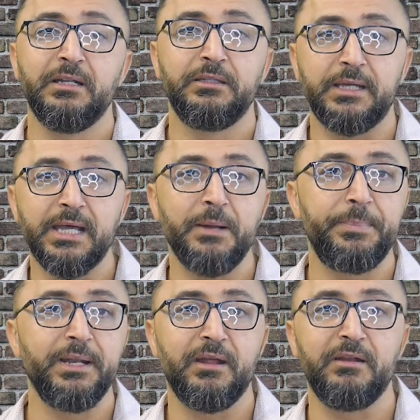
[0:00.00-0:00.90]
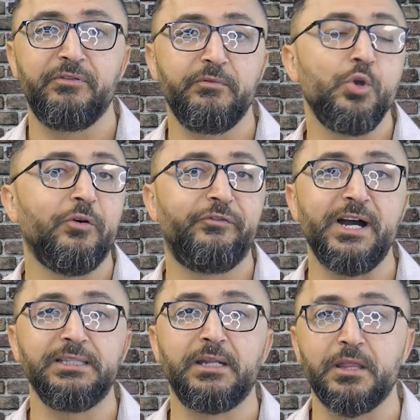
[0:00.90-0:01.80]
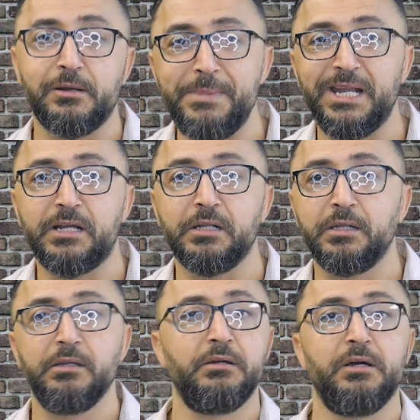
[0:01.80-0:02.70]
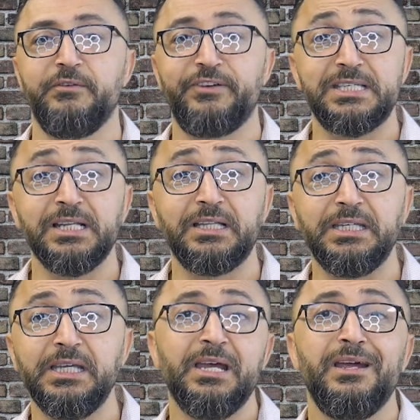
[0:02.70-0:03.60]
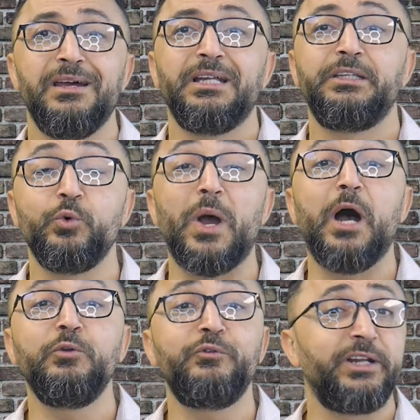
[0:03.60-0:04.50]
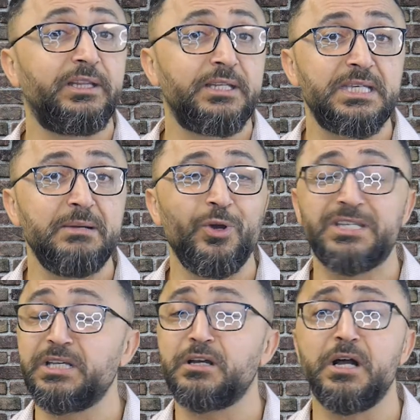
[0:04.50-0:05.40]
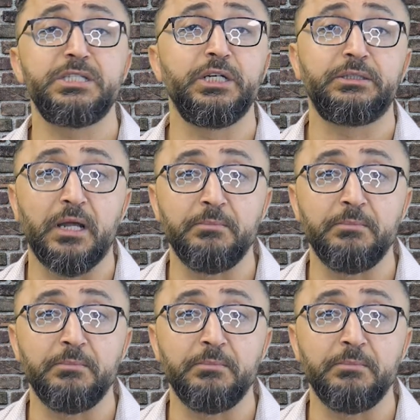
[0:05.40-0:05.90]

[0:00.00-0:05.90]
to get up and, and go find another medical facility to outfit it the same way, it's going to cost you a ton